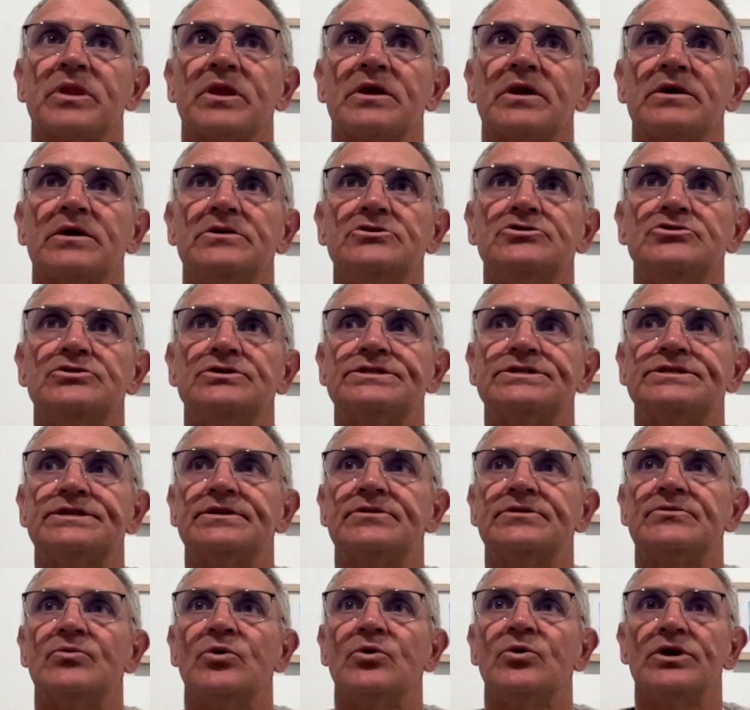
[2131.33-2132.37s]
interested
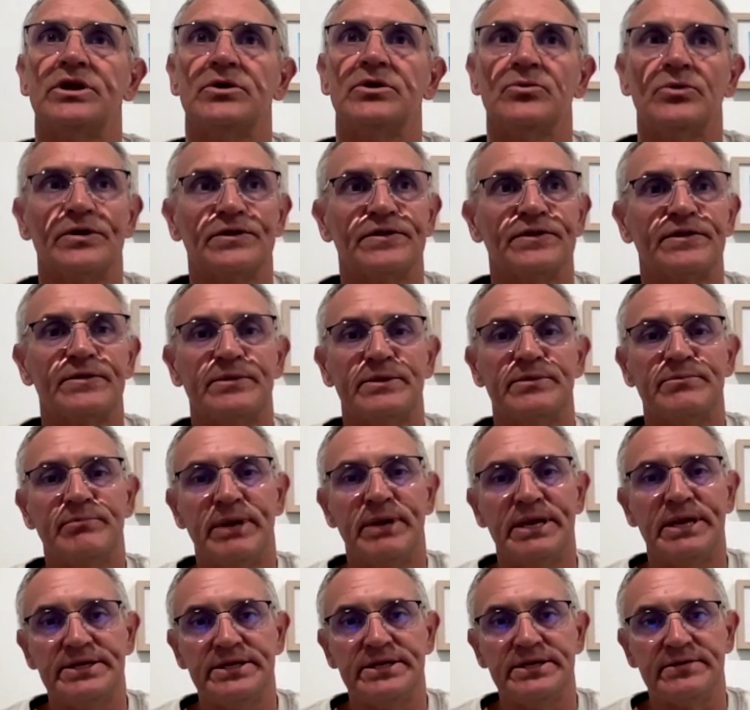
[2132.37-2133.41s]
in working with them and
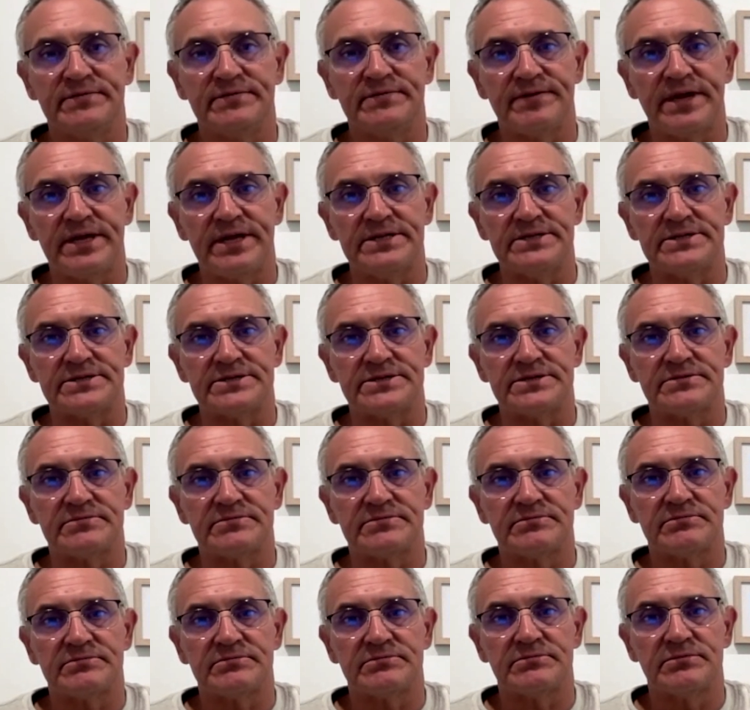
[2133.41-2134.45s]
mending the fence
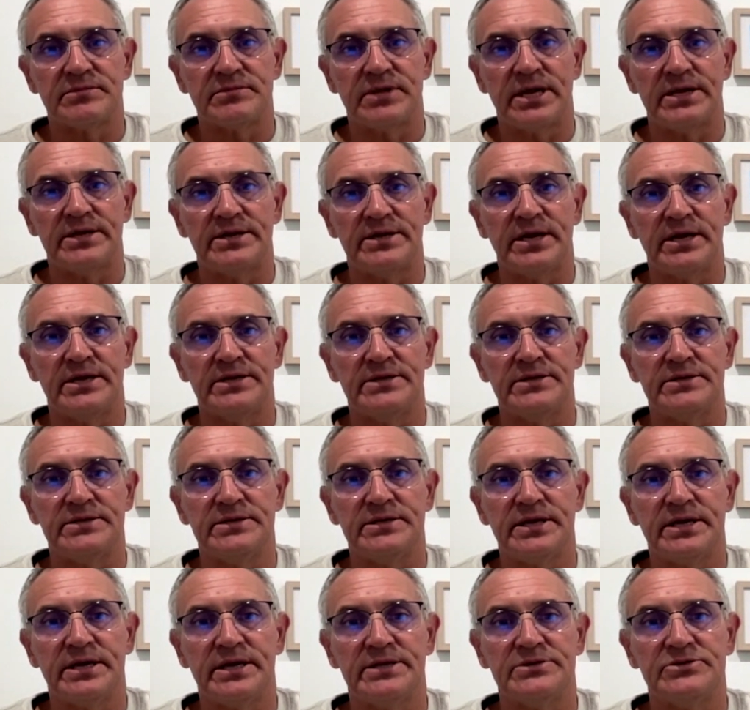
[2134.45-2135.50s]

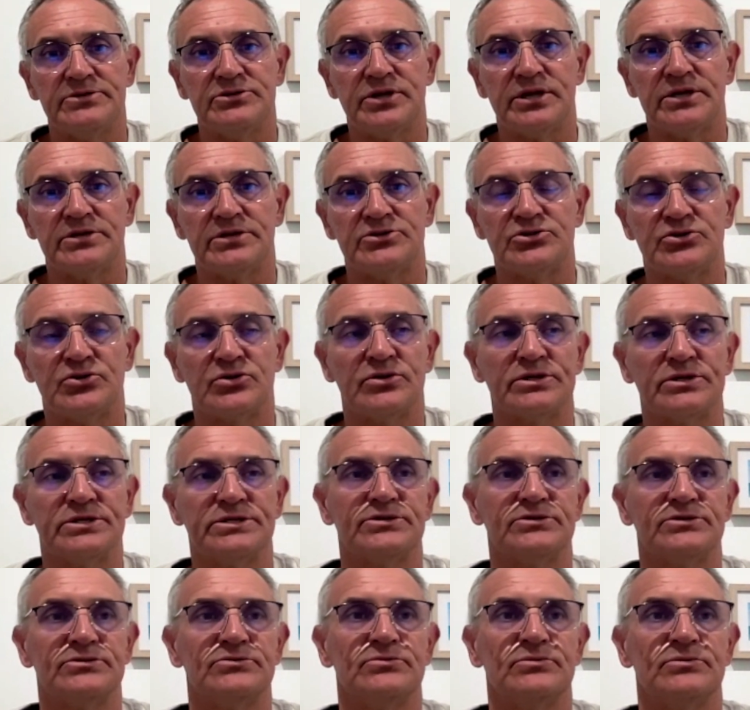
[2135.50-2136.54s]
and trying
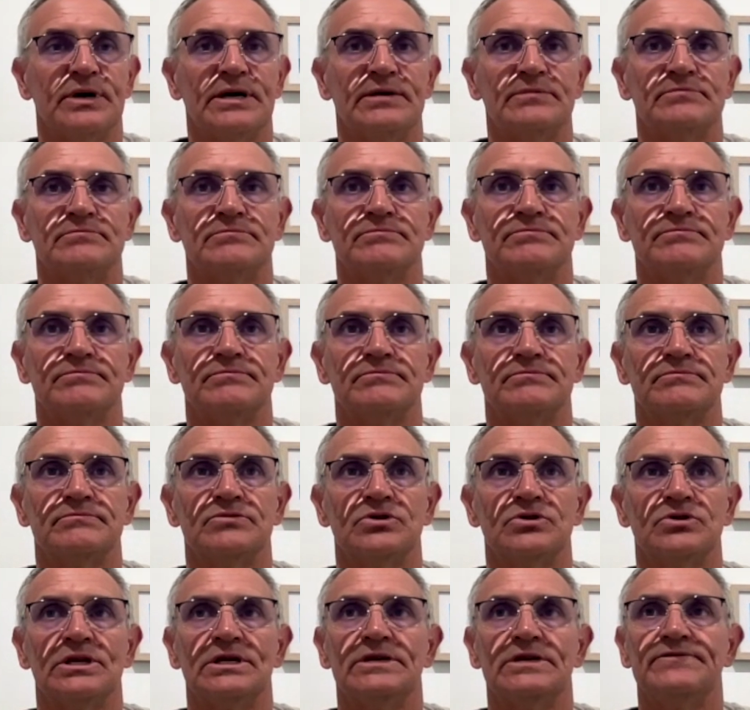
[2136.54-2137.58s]
to
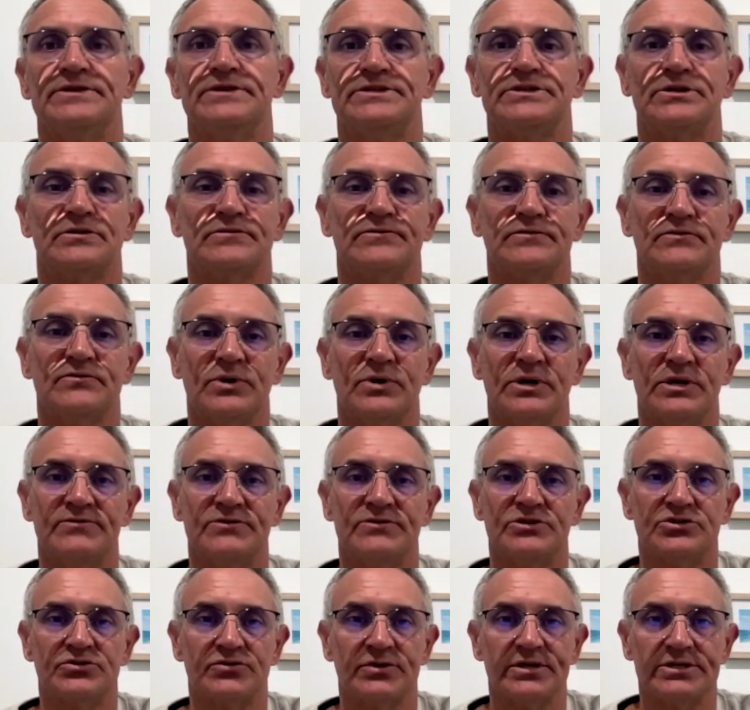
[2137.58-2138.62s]
relieve yourself of whatever
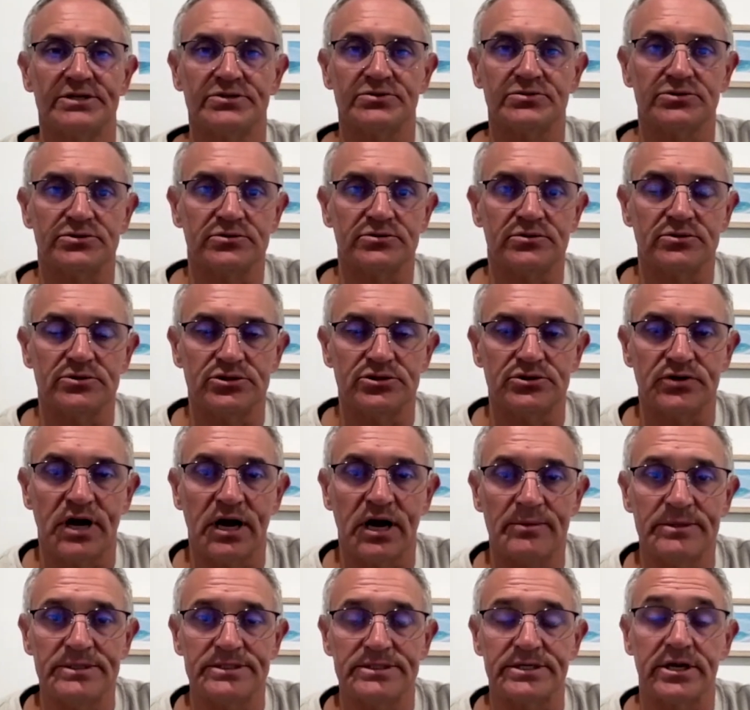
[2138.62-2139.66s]
stress or
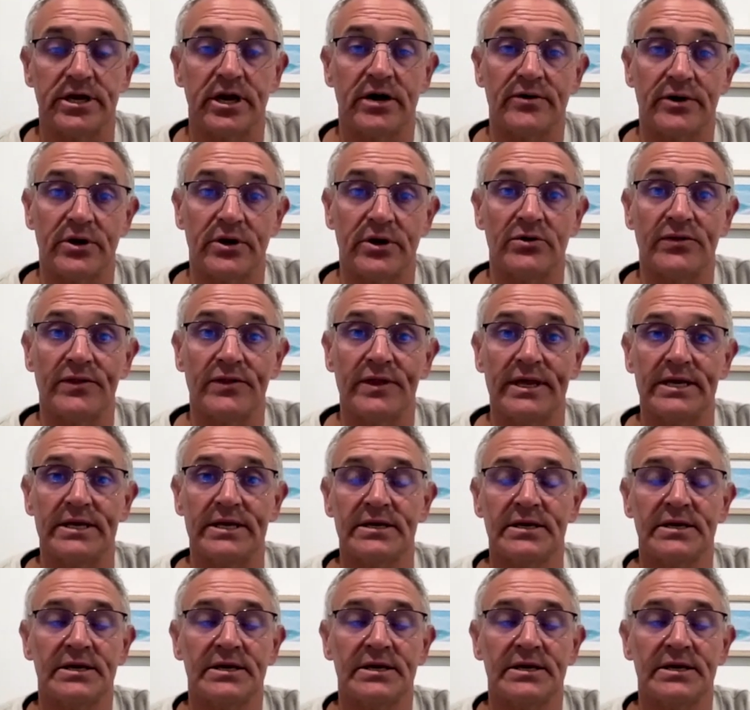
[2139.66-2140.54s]
dramas are going on there.